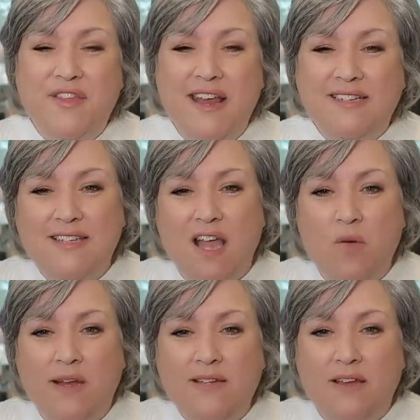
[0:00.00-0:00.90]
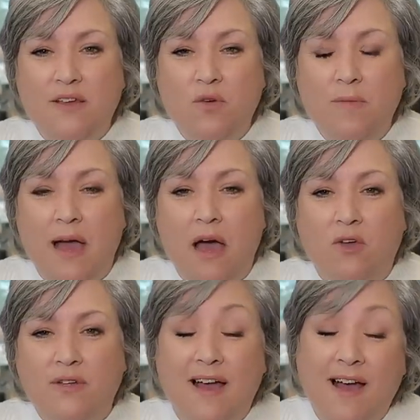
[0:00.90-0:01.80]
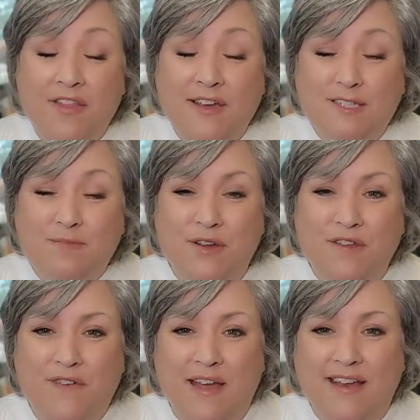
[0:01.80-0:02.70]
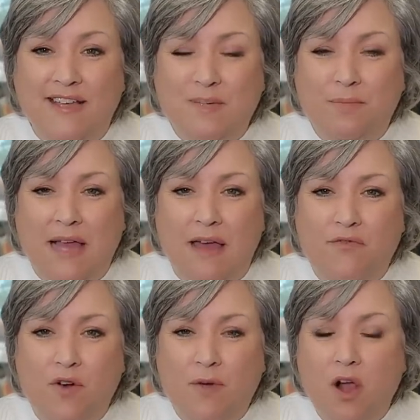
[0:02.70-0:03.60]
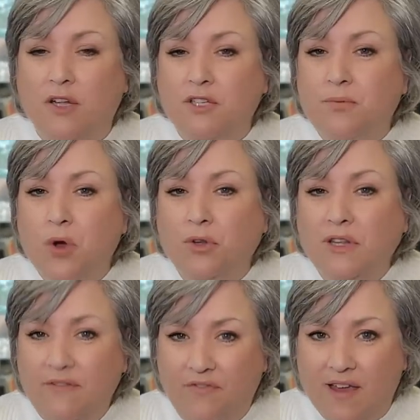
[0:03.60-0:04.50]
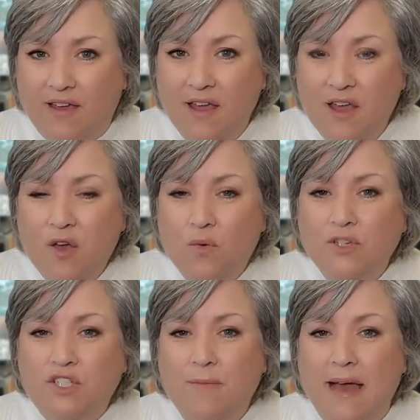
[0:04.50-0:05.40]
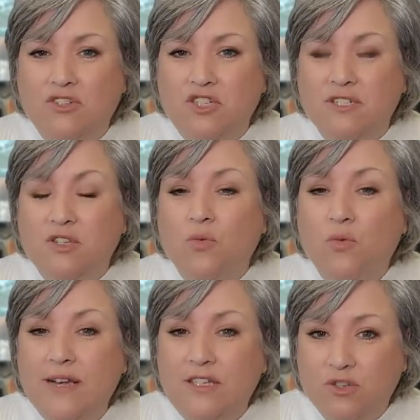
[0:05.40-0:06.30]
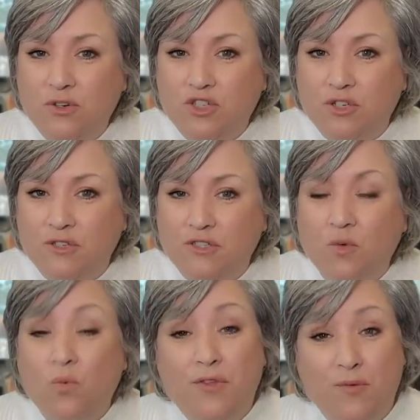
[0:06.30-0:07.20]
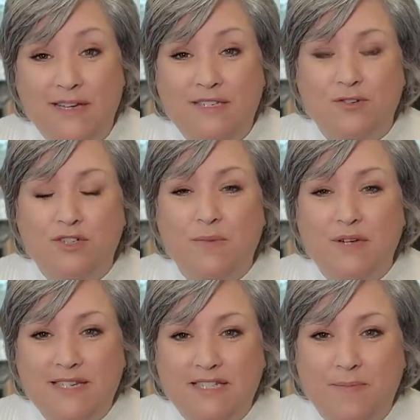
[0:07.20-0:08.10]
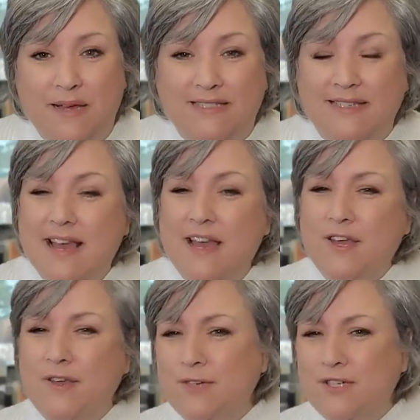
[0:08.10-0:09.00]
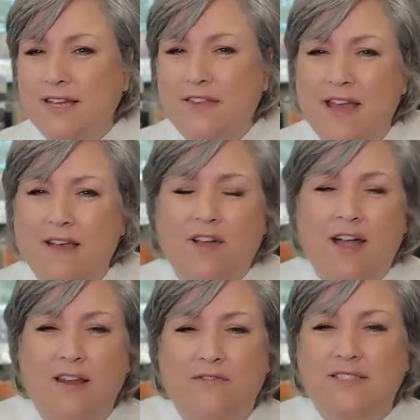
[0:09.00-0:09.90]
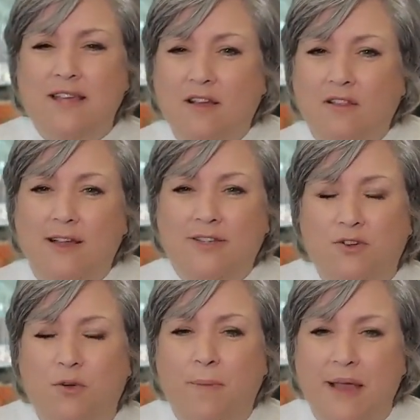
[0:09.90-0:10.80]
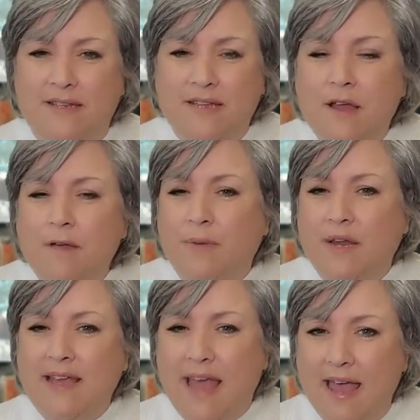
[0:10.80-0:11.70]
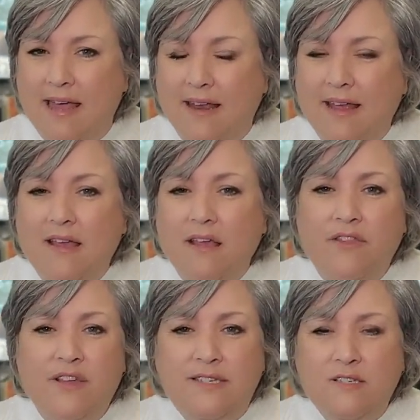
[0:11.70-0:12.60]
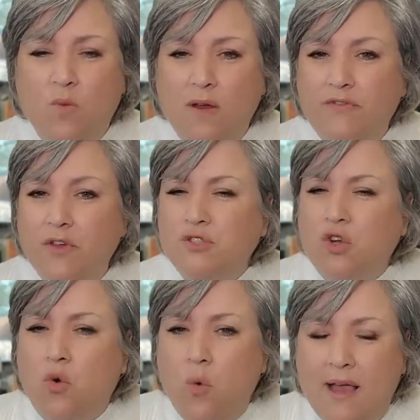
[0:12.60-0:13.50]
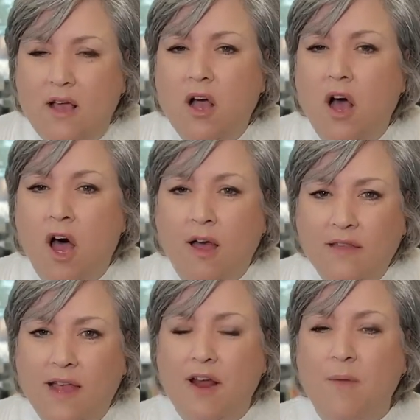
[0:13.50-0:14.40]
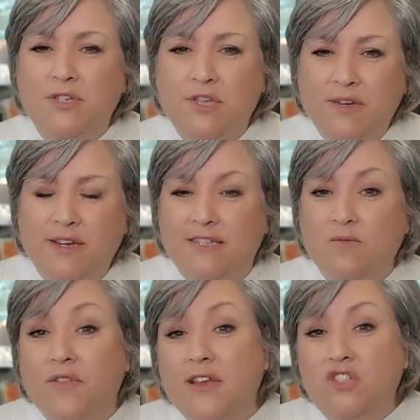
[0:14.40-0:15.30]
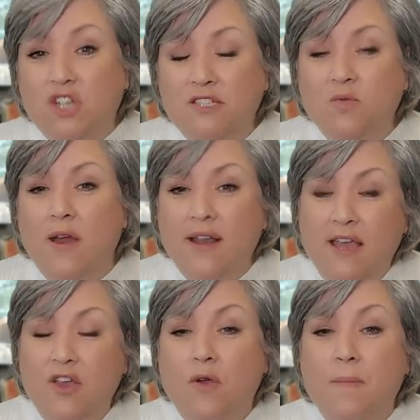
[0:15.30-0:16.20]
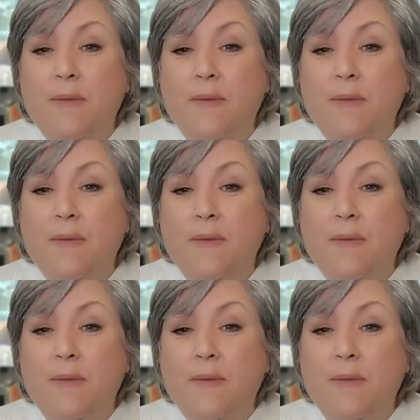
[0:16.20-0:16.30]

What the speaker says: The next thing I want to tell you about, I think is pretty fun. It's a platform called Prolific, which matches researchers with research participants. Usually they have kind of a psychological bent, but again, this is one of those quick online opportunities where they just want to get your